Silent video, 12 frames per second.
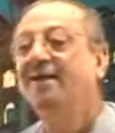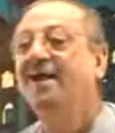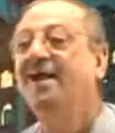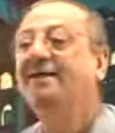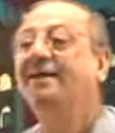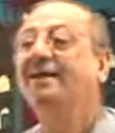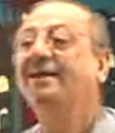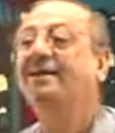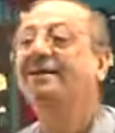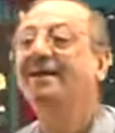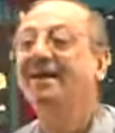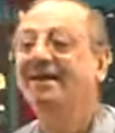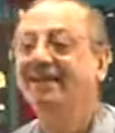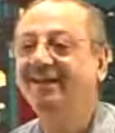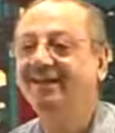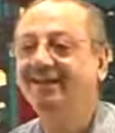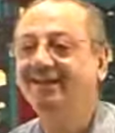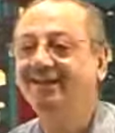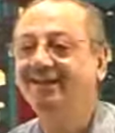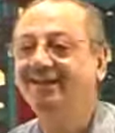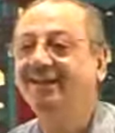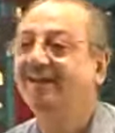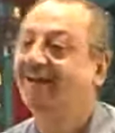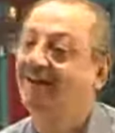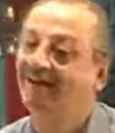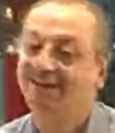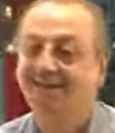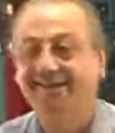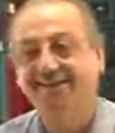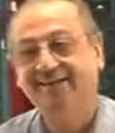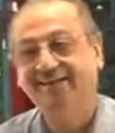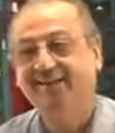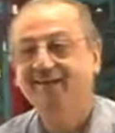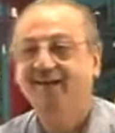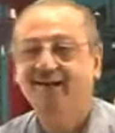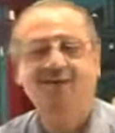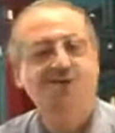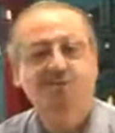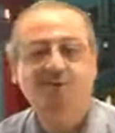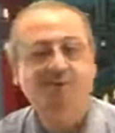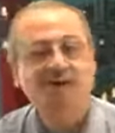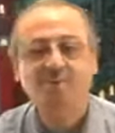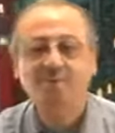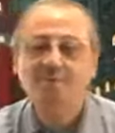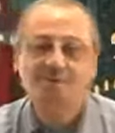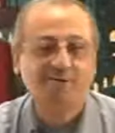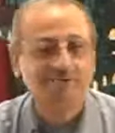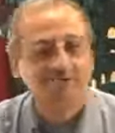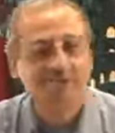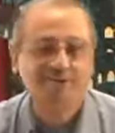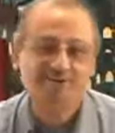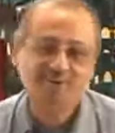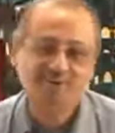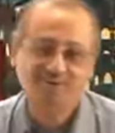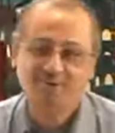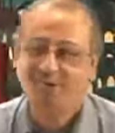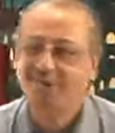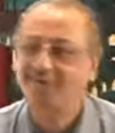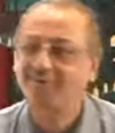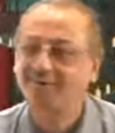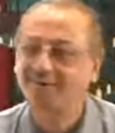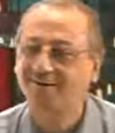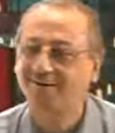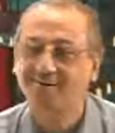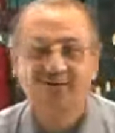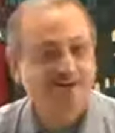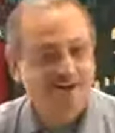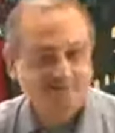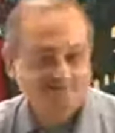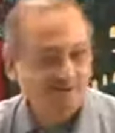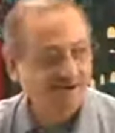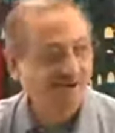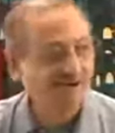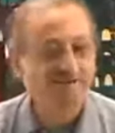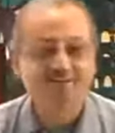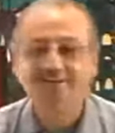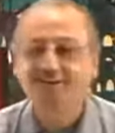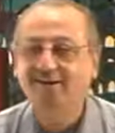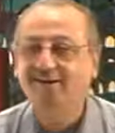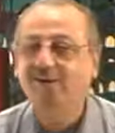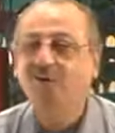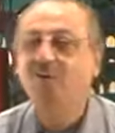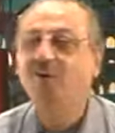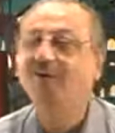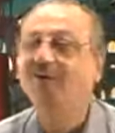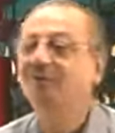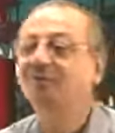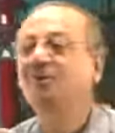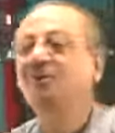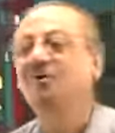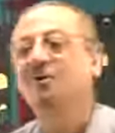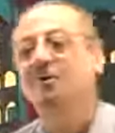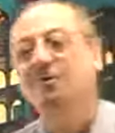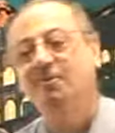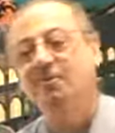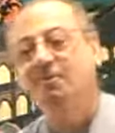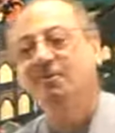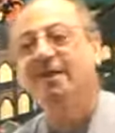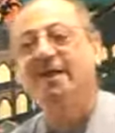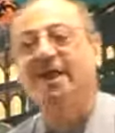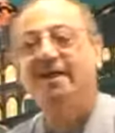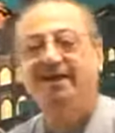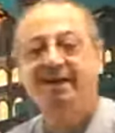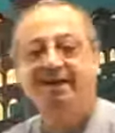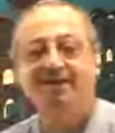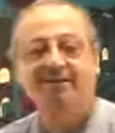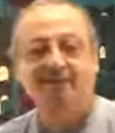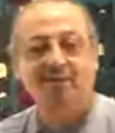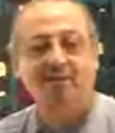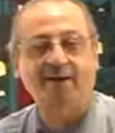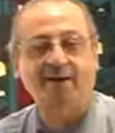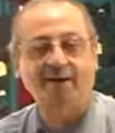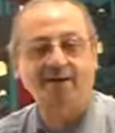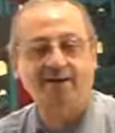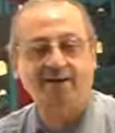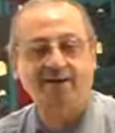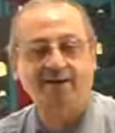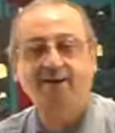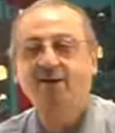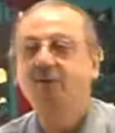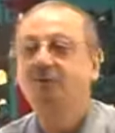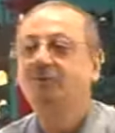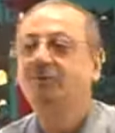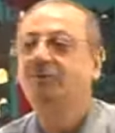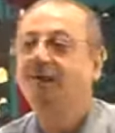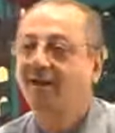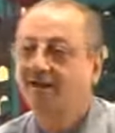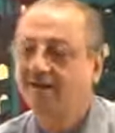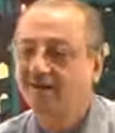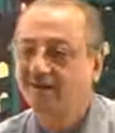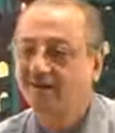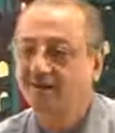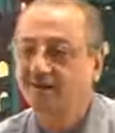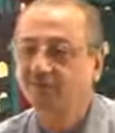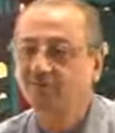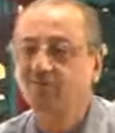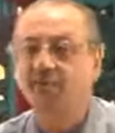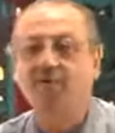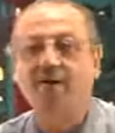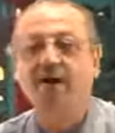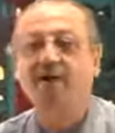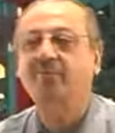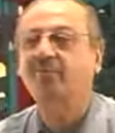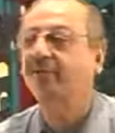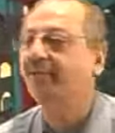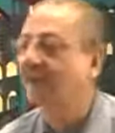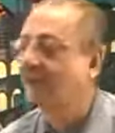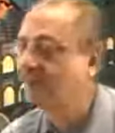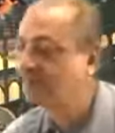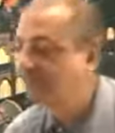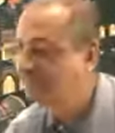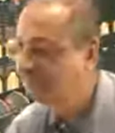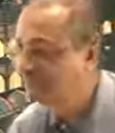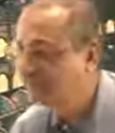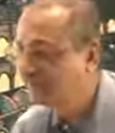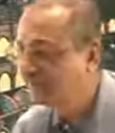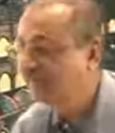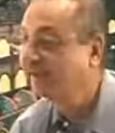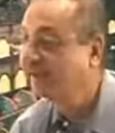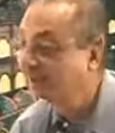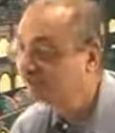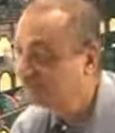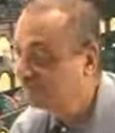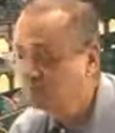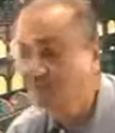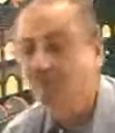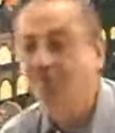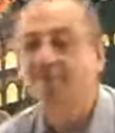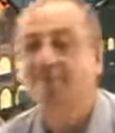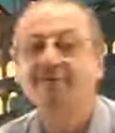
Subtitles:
lakinnani, lakinnana. You will come across this in the Quran, brother. Left and right. What did you do? We added damair to lakinna, so damair became ismu